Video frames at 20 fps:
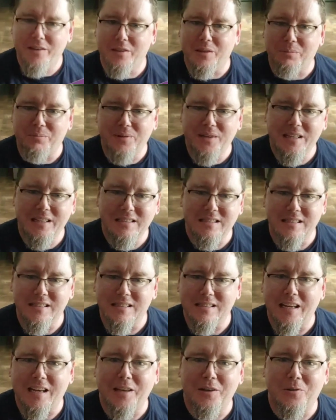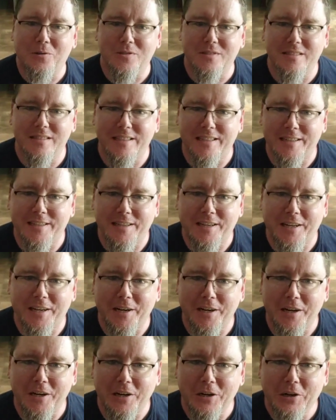the pieces that you'll see in
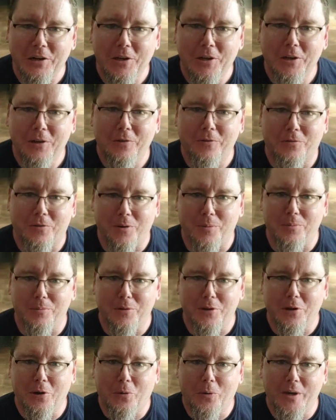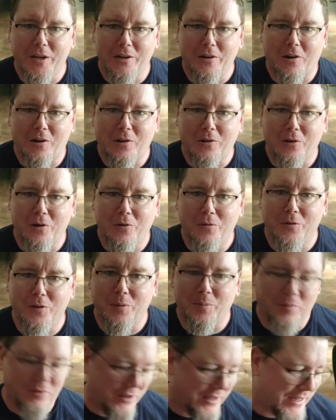here from going all over
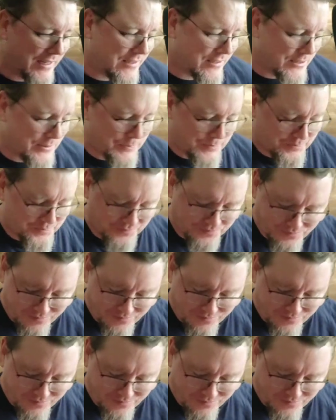the place.